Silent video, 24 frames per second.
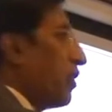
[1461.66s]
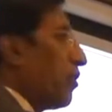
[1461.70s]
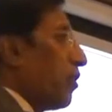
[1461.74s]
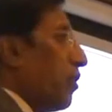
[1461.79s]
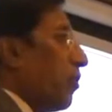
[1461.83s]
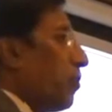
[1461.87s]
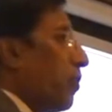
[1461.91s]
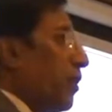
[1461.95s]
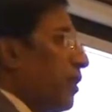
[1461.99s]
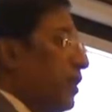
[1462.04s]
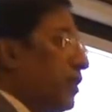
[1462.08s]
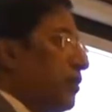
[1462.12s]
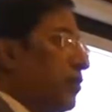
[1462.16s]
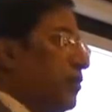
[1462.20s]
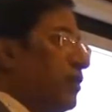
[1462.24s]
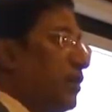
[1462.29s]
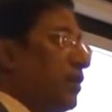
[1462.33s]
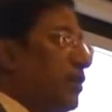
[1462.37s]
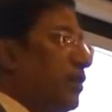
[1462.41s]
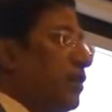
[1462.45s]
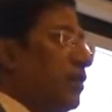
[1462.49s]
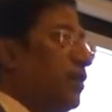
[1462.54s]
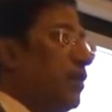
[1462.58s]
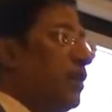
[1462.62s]
to appointment,
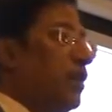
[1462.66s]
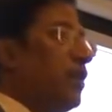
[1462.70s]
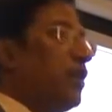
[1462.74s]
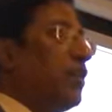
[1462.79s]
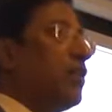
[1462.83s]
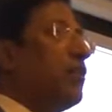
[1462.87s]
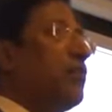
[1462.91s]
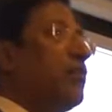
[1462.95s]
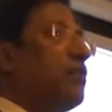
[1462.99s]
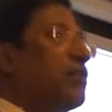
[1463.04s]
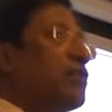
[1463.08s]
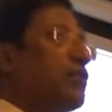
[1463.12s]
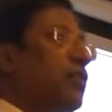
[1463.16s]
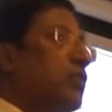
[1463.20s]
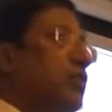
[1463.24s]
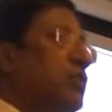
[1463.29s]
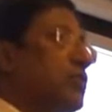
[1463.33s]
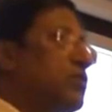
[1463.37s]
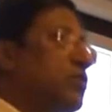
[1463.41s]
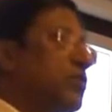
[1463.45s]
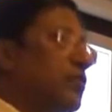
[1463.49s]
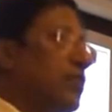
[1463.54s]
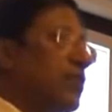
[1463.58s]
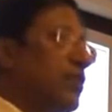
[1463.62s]
which
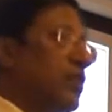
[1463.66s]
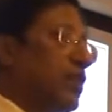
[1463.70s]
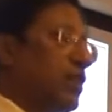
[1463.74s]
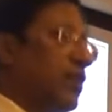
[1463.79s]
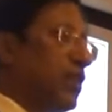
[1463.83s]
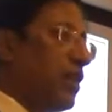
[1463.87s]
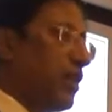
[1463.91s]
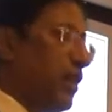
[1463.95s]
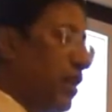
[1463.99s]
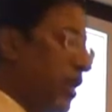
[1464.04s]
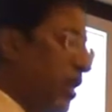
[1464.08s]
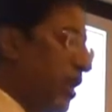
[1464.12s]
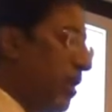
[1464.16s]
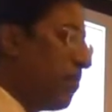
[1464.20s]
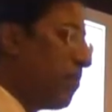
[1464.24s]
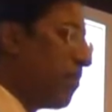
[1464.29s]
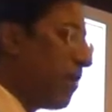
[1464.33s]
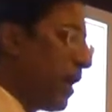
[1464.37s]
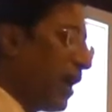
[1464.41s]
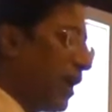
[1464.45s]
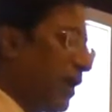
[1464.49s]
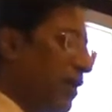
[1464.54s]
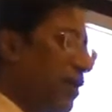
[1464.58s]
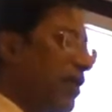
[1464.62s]
also
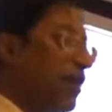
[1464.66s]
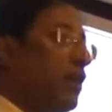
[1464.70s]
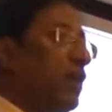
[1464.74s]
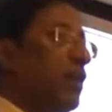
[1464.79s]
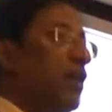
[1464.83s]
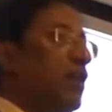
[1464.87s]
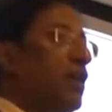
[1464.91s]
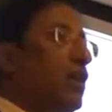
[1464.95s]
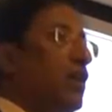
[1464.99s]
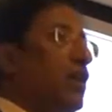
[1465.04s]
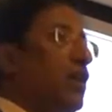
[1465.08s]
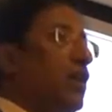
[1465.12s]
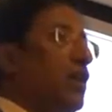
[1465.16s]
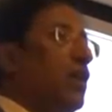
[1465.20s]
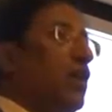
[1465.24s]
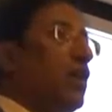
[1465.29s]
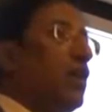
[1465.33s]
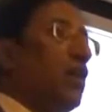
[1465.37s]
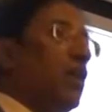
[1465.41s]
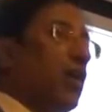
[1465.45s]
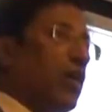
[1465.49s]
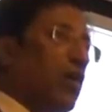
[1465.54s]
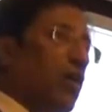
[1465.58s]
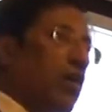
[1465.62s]
impact
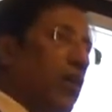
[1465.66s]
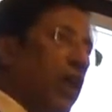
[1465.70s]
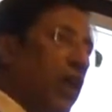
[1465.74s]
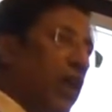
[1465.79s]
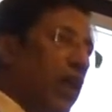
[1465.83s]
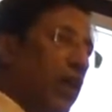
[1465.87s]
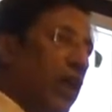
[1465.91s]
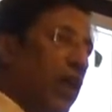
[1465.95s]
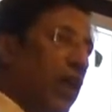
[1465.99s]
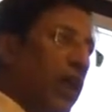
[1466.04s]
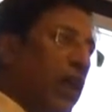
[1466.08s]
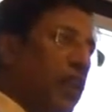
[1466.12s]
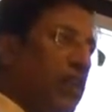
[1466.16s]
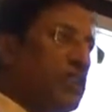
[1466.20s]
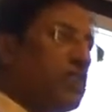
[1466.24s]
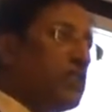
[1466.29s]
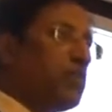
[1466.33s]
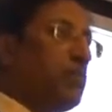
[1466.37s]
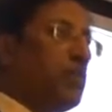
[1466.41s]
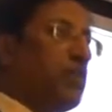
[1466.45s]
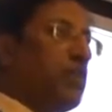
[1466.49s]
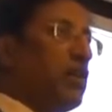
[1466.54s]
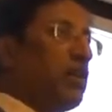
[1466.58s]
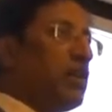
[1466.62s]

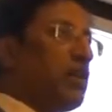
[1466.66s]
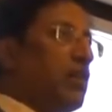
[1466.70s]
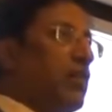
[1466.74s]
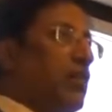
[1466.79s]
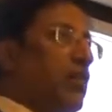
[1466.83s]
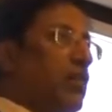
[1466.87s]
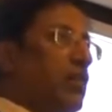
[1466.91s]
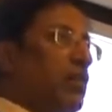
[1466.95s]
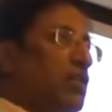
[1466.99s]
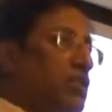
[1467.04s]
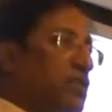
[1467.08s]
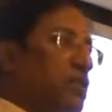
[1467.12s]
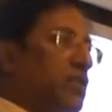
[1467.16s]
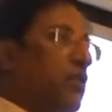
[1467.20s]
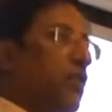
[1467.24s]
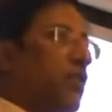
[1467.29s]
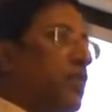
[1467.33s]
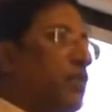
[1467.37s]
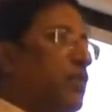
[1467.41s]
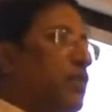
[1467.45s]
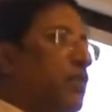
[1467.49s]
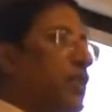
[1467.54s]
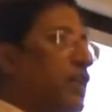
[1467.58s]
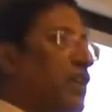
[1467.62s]
eligibility or
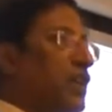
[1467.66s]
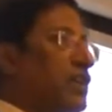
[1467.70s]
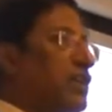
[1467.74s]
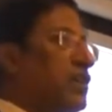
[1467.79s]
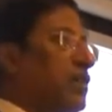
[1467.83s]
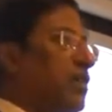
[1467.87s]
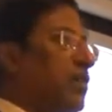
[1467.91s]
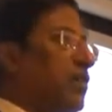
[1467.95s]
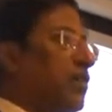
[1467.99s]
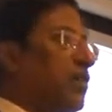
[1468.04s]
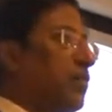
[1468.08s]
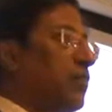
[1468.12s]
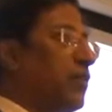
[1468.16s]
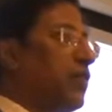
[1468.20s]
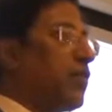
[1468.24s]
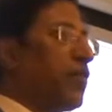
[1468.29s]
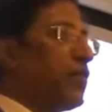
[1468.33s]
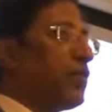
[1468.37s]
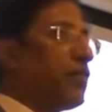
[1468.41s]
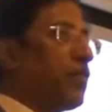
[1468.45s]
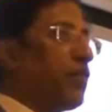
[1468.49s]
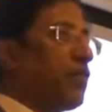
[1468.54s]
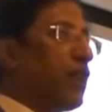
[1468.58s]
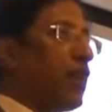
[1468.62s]
disqualification
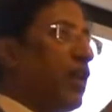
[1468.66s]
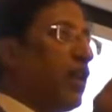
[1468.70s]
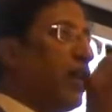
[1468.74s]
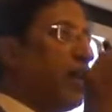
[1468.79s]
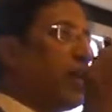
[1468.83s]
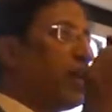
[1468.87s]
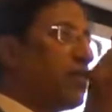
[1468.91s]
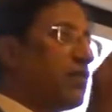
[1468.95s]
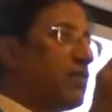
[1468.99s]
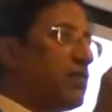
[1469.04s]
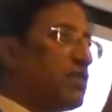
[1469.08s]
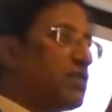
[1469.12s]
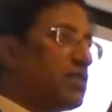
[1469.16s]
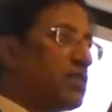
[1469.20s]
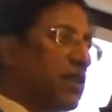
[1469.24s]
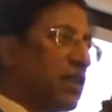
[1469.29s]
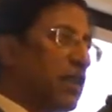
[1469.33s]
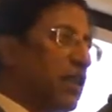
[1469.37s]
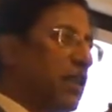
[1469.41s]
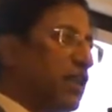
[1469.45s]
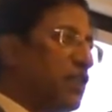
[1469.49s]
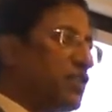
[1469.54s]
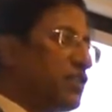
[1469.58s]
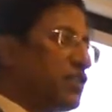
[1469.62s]
because of a relative, which
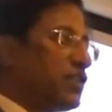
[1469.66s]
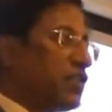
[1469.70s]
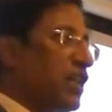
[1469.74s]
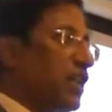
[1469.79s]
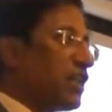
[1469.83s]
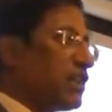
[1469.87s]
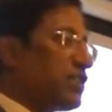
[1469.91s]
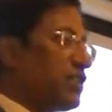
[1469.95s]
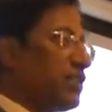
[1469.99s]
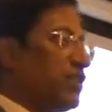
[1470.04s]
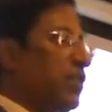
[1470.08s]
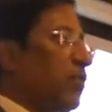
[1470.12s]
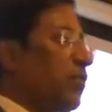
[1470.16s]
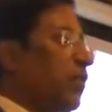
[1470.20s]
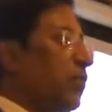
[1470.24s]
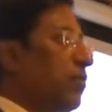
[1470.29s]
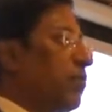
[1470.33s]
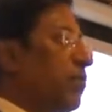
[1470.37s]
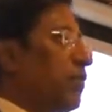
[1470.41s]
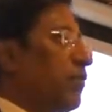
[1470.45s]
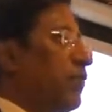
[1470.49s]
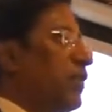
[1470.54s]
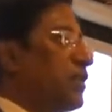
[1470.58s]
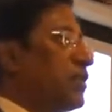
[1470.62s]
again shakes the whole
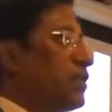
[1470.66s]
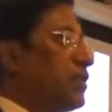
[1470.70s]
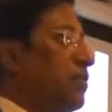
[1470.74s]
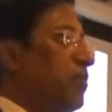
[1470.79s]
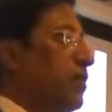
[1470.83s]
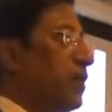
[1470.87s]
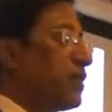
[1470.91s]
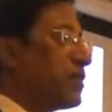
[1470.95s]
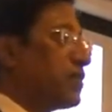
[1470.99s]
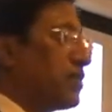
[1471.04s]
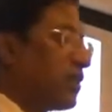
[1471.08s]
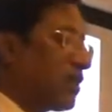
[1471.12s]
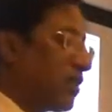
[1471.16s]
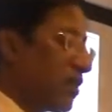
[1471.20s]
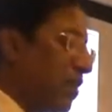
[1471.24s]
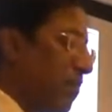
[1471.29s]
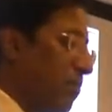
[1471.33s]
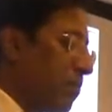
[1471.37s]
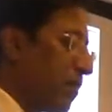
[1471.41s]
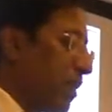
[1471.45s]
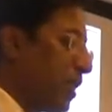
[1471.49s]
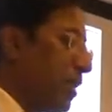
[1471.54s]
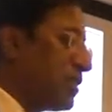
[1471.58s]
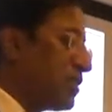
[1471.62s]
profession, makes it
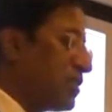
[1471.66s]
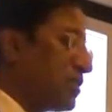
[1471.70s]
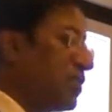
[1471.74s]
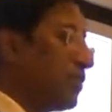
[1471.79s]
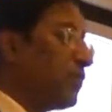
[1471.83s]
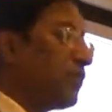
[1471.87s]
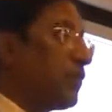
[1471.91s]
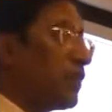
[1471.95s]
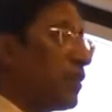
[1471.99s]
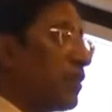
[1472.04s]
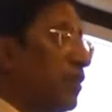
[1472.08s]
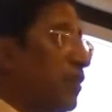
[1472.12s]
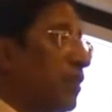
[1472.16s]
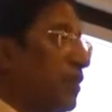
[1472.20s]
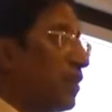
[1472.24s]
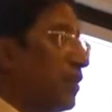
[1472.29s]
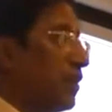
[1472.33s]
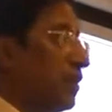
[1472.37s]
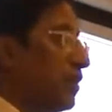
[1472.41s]
compliance difficult.